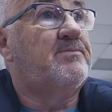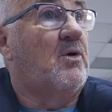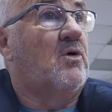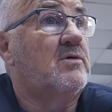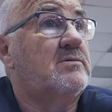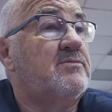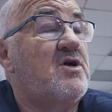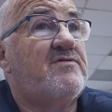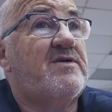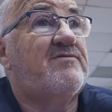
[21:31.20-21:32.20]
But
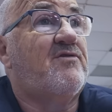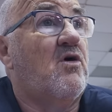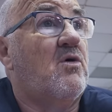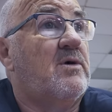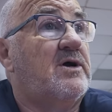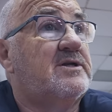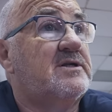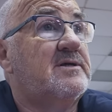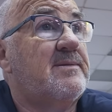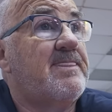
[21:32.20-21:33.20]
moving forward,
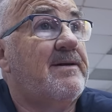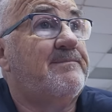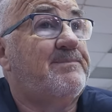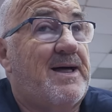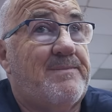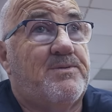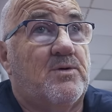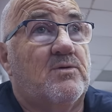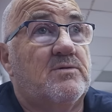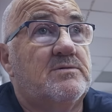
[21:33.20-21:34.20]

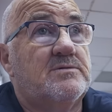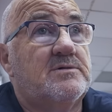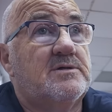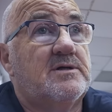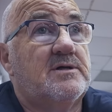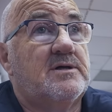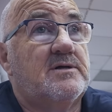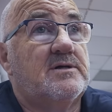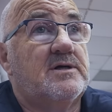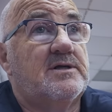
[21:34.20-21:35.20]
Blackpool
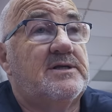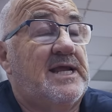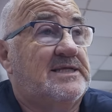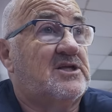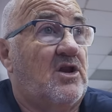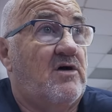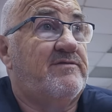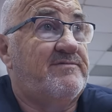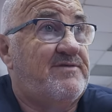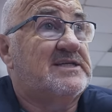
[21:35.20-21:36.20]
needs a lot
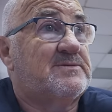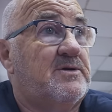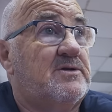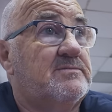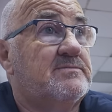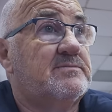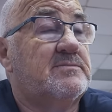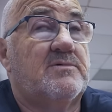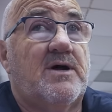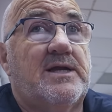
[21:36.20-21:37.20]
of investment,
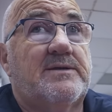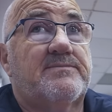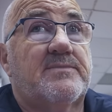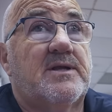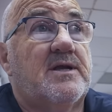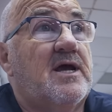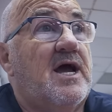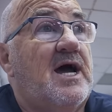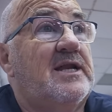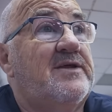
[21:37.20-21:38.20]
right?
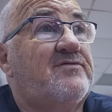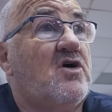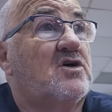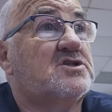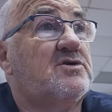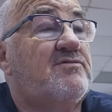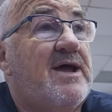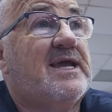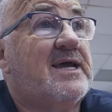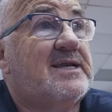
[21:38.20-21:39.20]
And we've got to
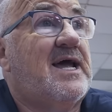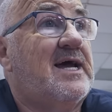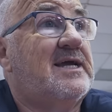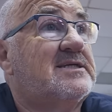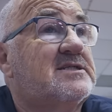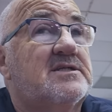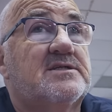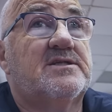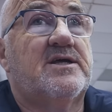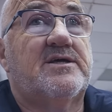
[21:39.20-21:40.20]
recognise
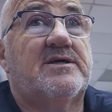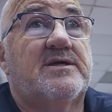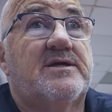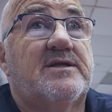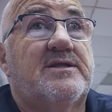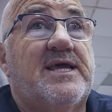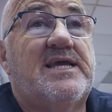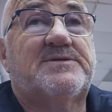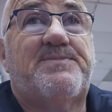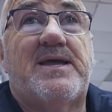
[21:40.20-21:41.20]
that
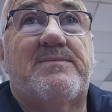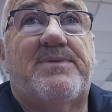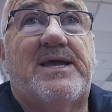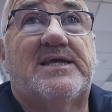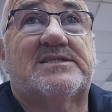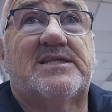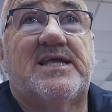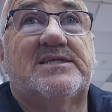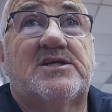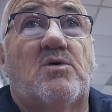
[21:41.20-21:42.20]
these B&Bs and
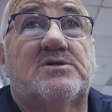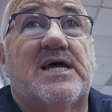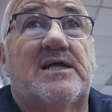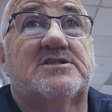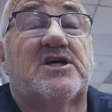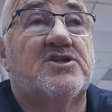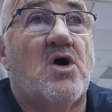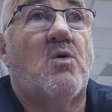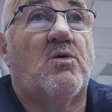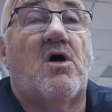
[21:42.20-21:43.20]
these hotels are
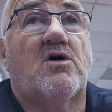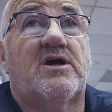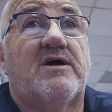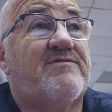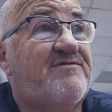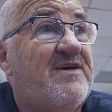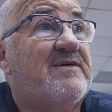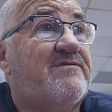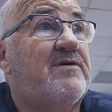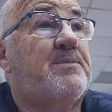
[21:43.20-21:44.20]
no longer
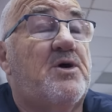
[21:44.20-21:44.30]
fit for